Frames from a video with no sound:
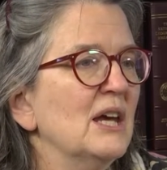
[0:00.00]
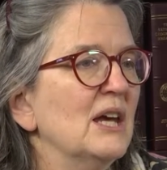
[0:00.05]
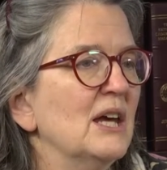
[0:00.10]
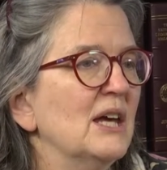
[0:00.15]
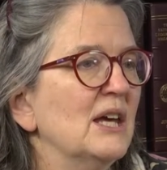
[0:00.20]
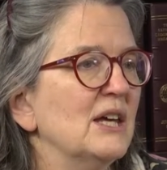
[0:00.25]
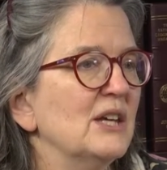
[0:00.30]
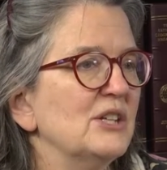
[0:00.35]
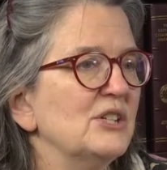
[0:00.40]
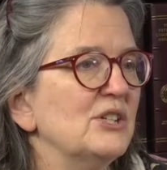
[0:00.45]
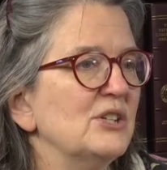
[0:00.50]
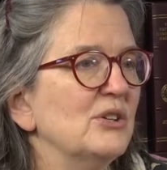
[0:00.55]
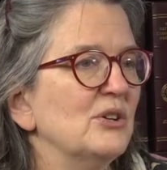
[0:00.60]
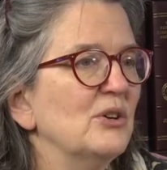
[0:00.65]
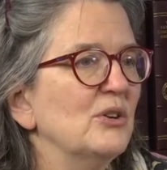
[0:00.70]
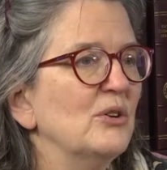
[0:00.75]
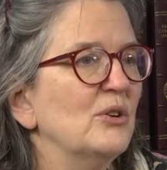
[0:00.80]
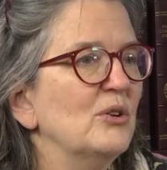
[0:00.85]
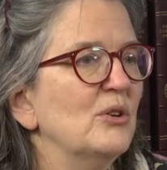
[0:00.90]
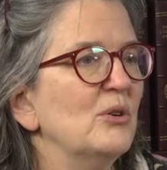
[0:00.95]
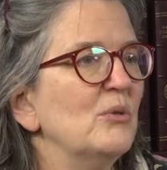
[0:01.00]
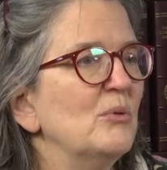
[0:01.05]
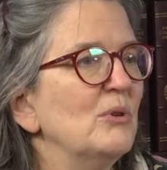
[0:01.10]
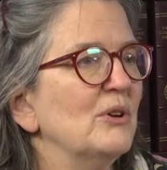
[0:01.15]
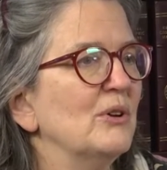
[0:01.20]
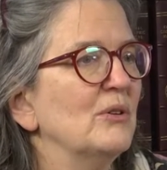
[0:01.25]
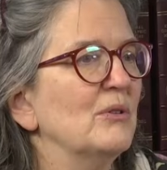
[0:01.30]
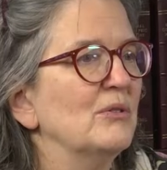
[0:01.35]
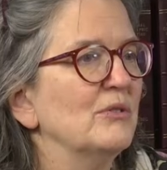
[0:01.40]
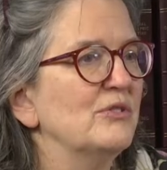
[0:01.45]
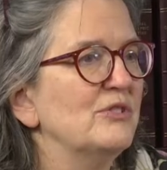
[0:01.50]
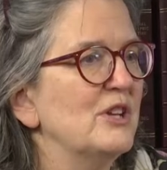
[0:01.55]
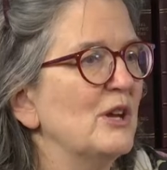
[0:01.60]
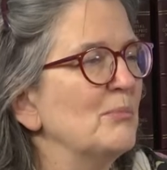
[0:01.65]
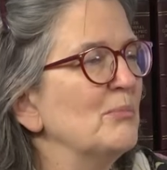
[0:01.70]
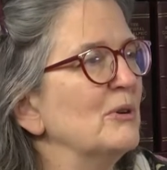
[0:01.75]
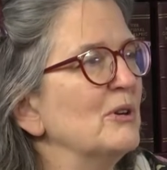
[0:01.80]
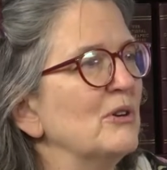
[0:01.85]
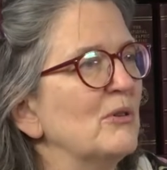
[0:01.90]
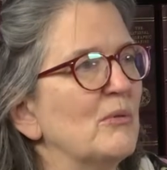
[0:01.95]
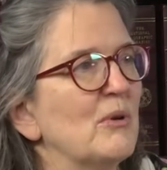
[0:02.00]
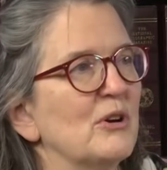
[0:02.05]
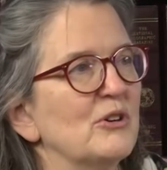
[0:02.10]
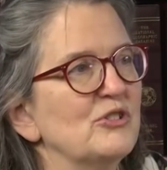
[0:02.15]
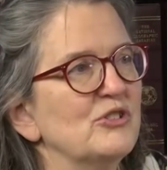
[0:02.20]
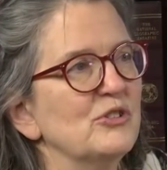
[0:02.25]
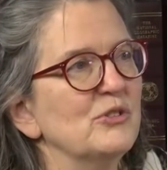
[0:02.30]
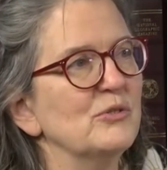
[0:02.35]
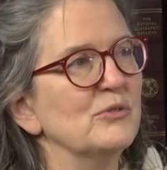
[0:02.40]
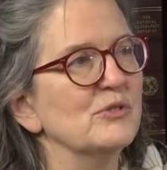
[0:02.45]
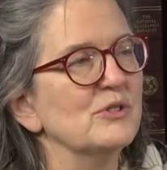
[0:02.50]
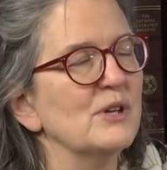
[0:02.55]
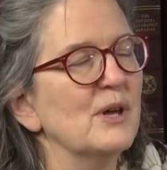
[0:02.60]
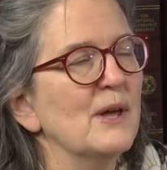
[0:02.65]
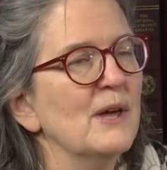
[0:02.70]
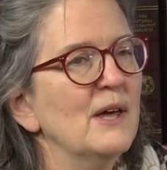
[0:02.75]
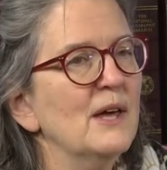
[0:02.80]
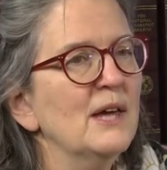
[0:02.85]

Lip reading: is who will step into our shoes.